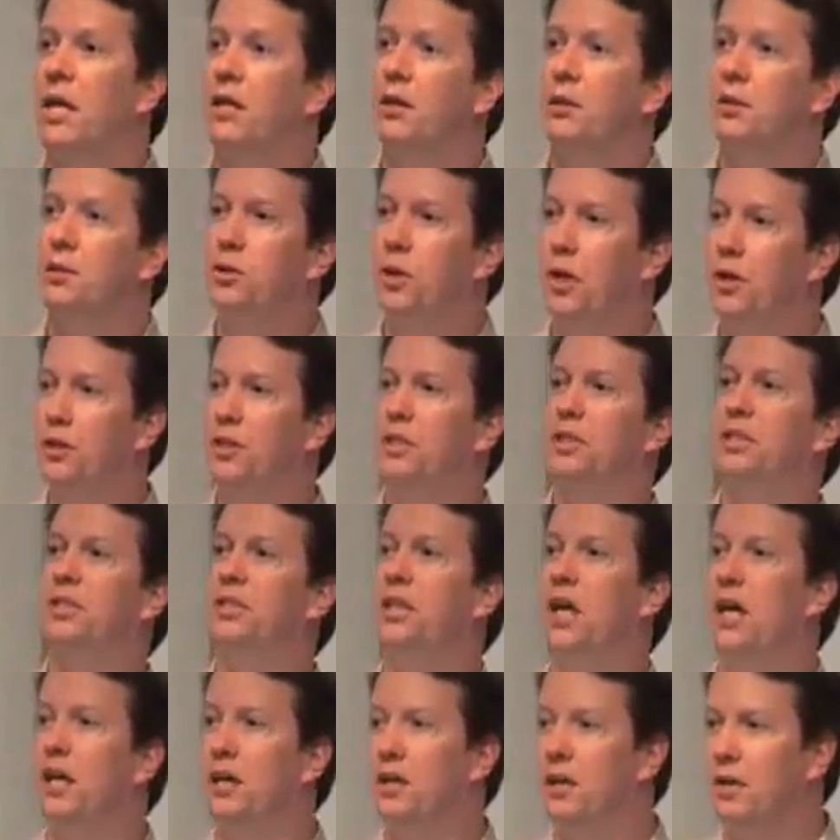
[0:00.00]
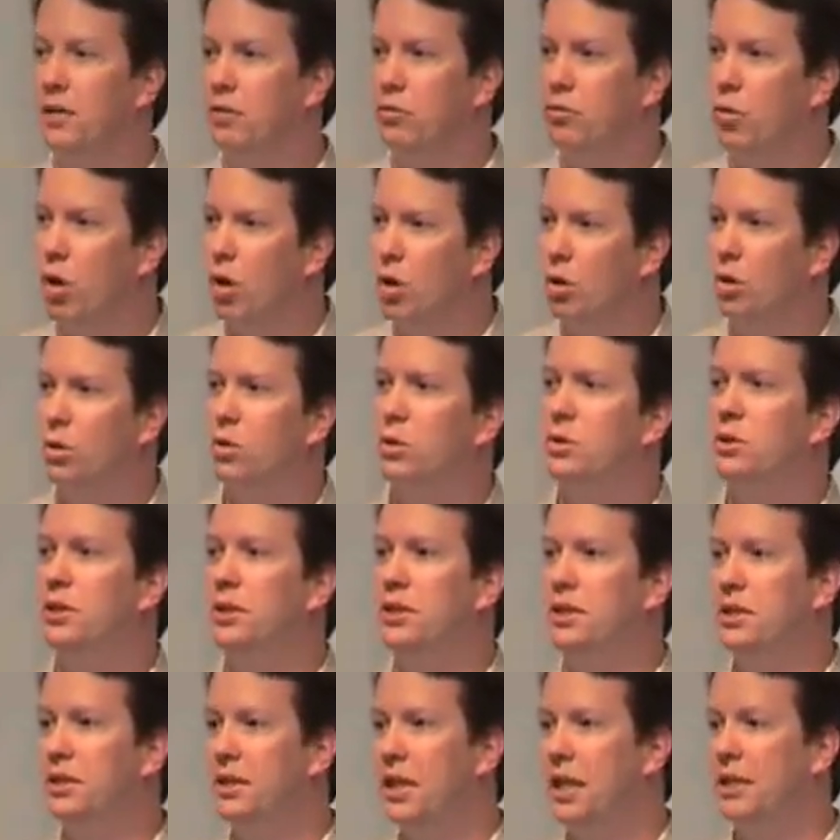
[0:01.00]
You saw that the sun rose
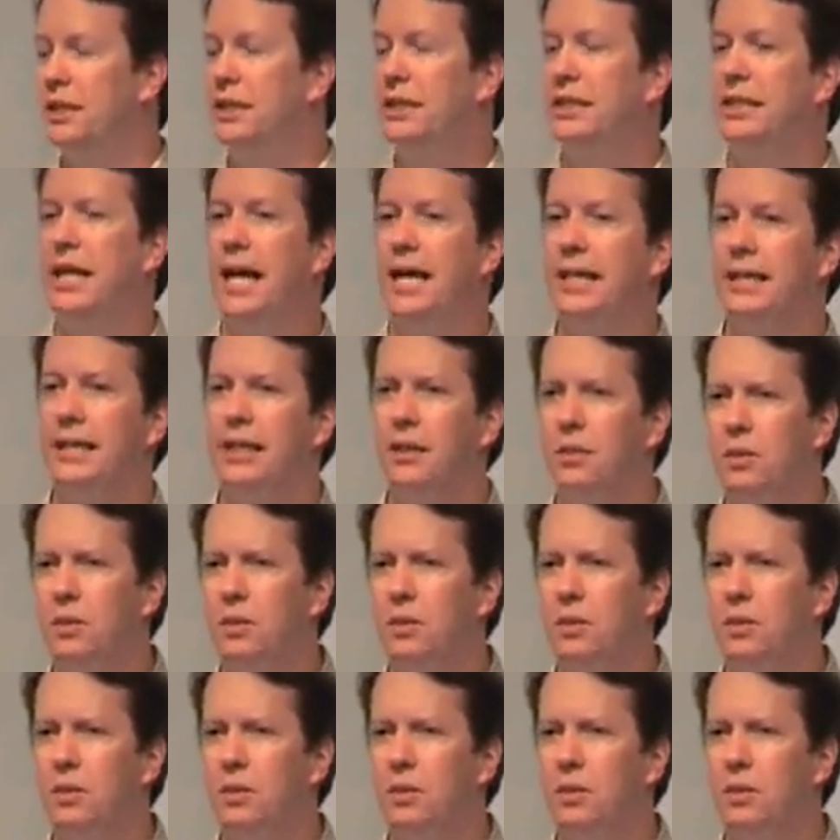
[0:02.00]
and the sun set,